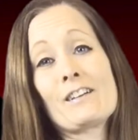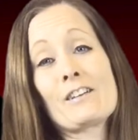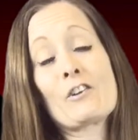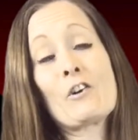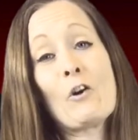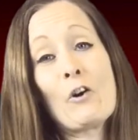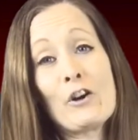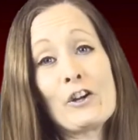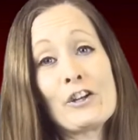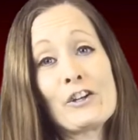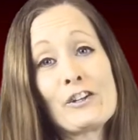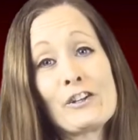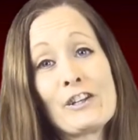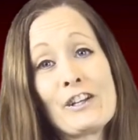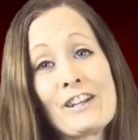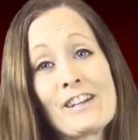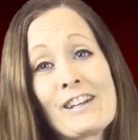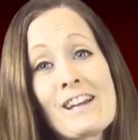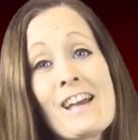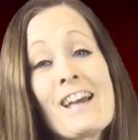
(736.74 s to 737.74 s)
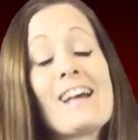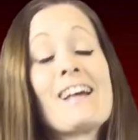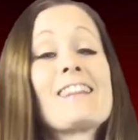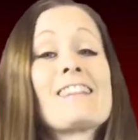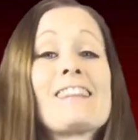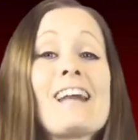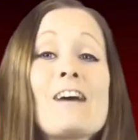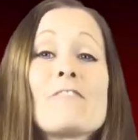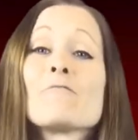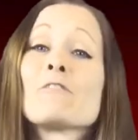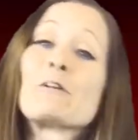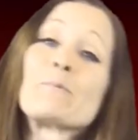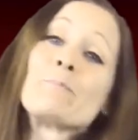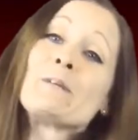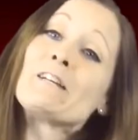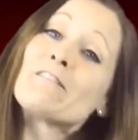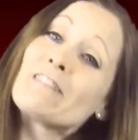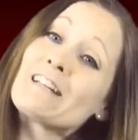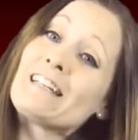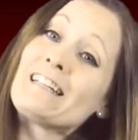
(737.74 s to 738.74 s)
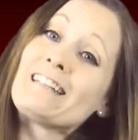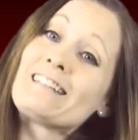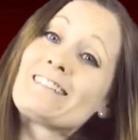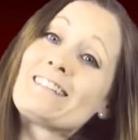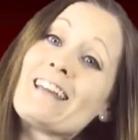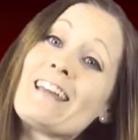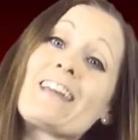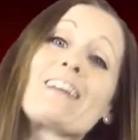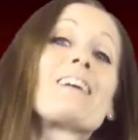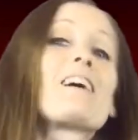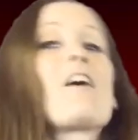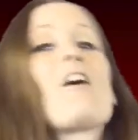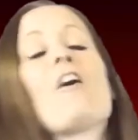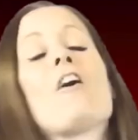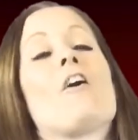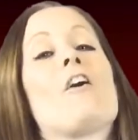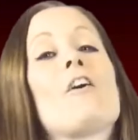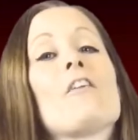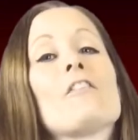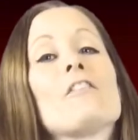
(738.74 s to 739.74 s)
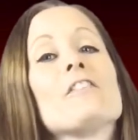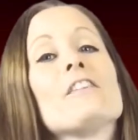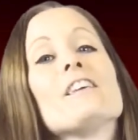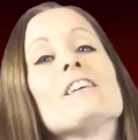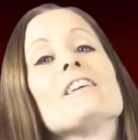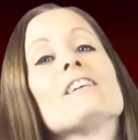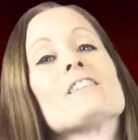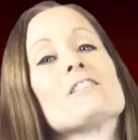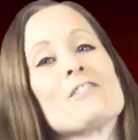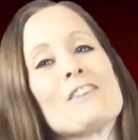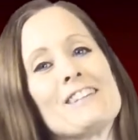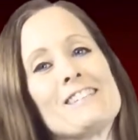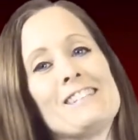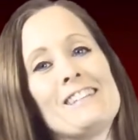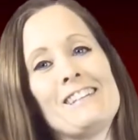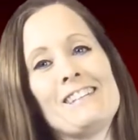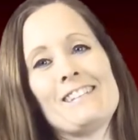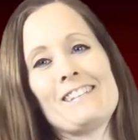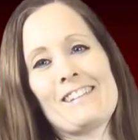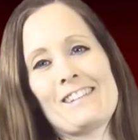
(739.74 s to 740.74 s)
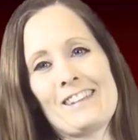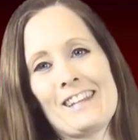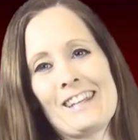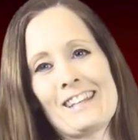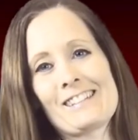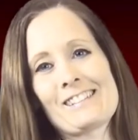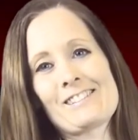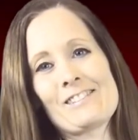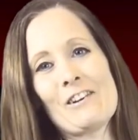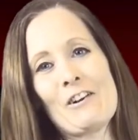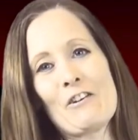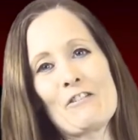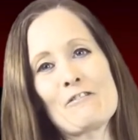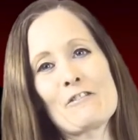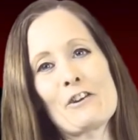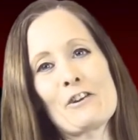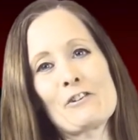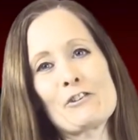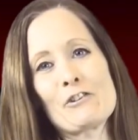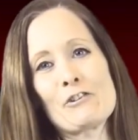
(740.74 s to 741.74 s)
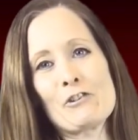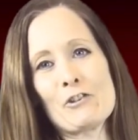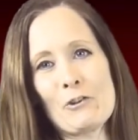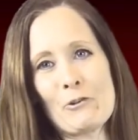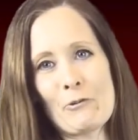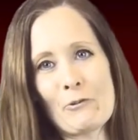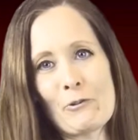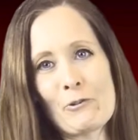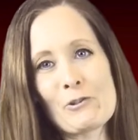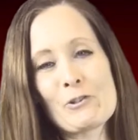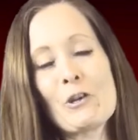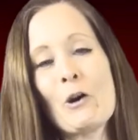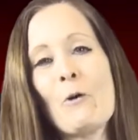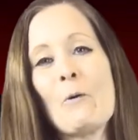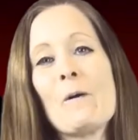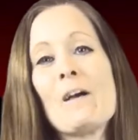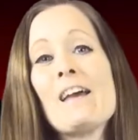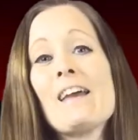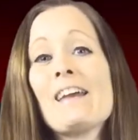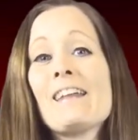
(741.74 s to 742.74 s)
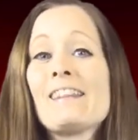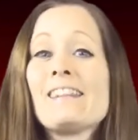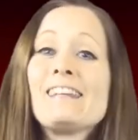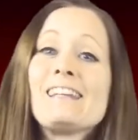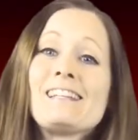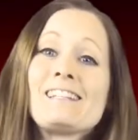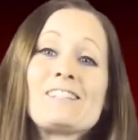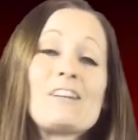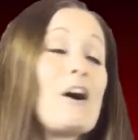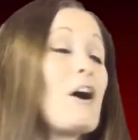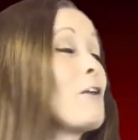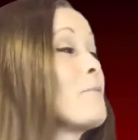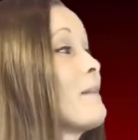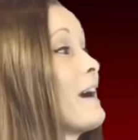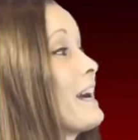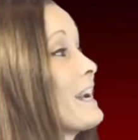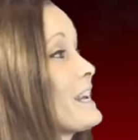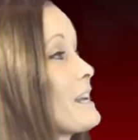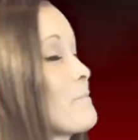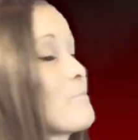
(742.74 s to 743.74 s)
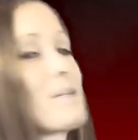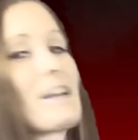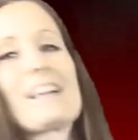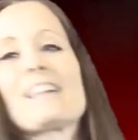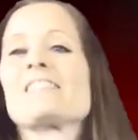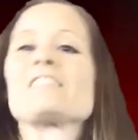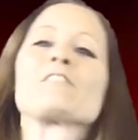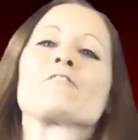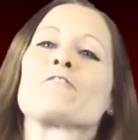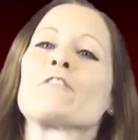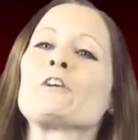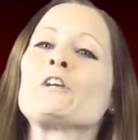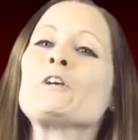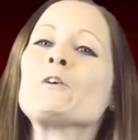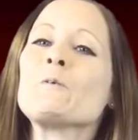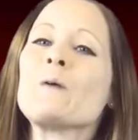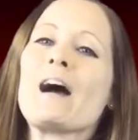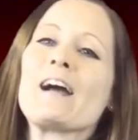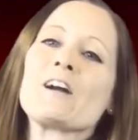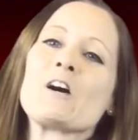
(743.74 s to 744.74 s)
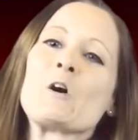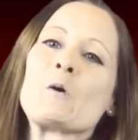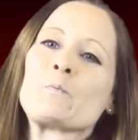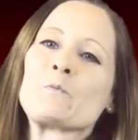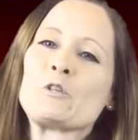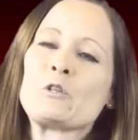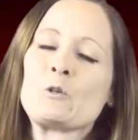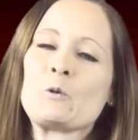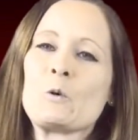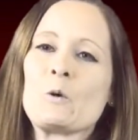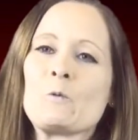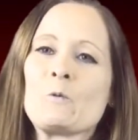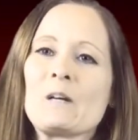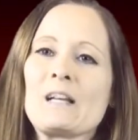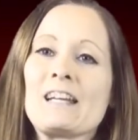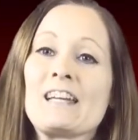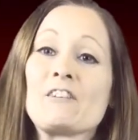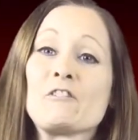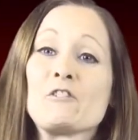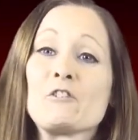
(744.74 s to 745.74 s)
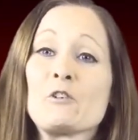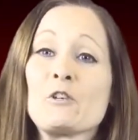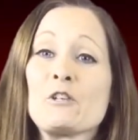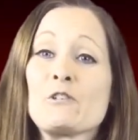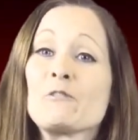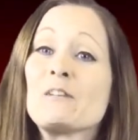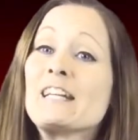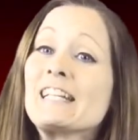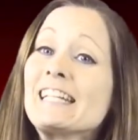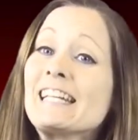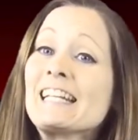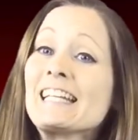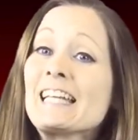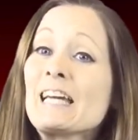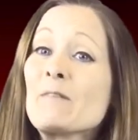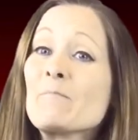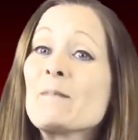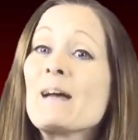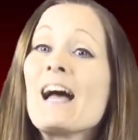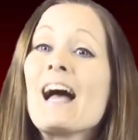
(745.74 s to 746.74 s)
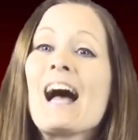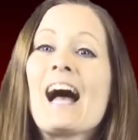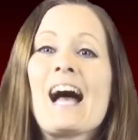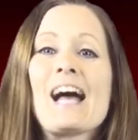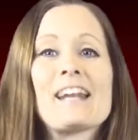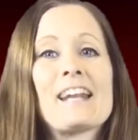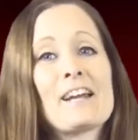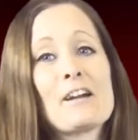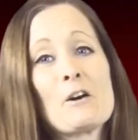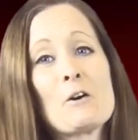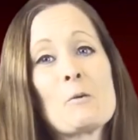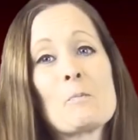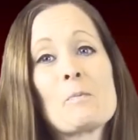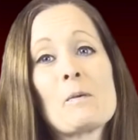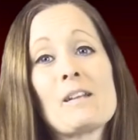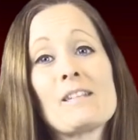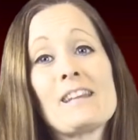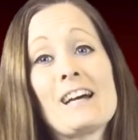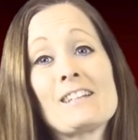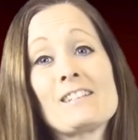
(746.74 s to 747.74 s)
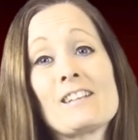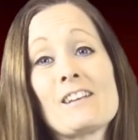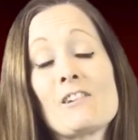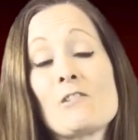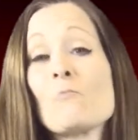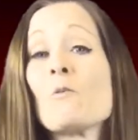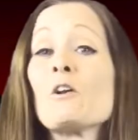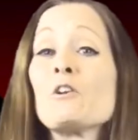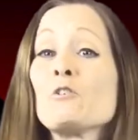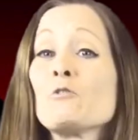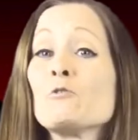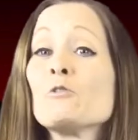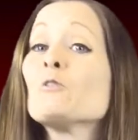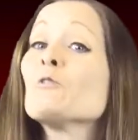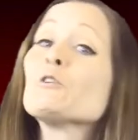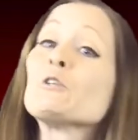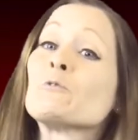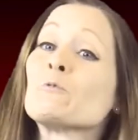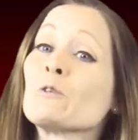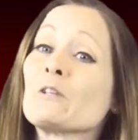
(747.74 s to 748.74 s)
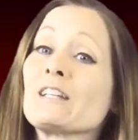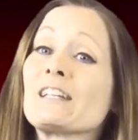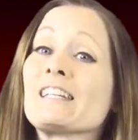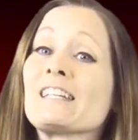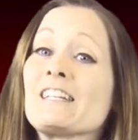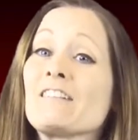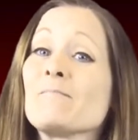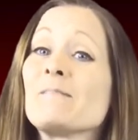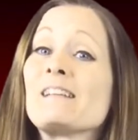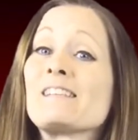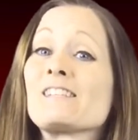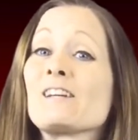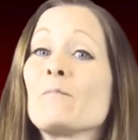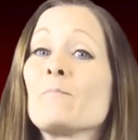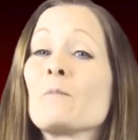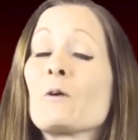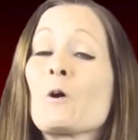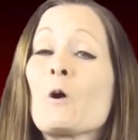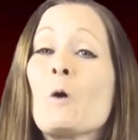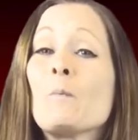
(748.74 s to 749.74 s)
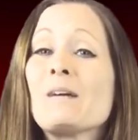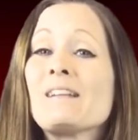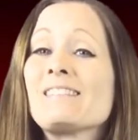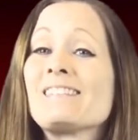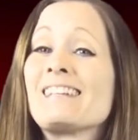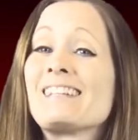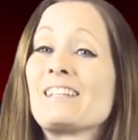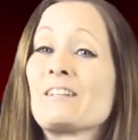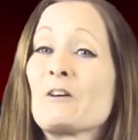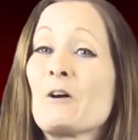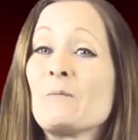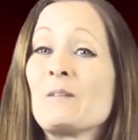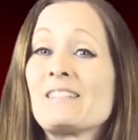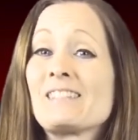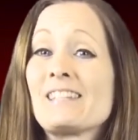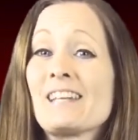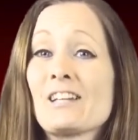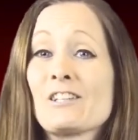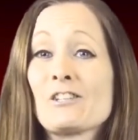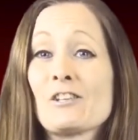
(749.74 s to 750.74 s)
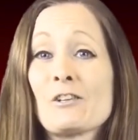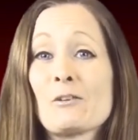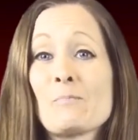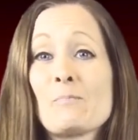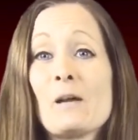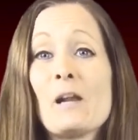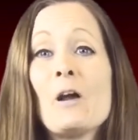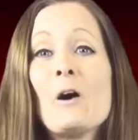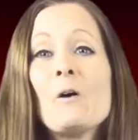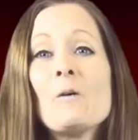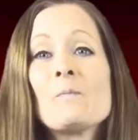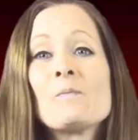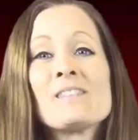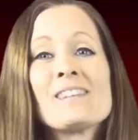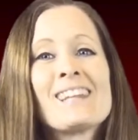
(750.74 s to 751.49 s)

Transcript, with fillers: Coyle that will be releasing on the 26th of June. So these are my picks for you. I hope you will enjoy reading them and I hope that when you do you would give me some comments in the comment section below.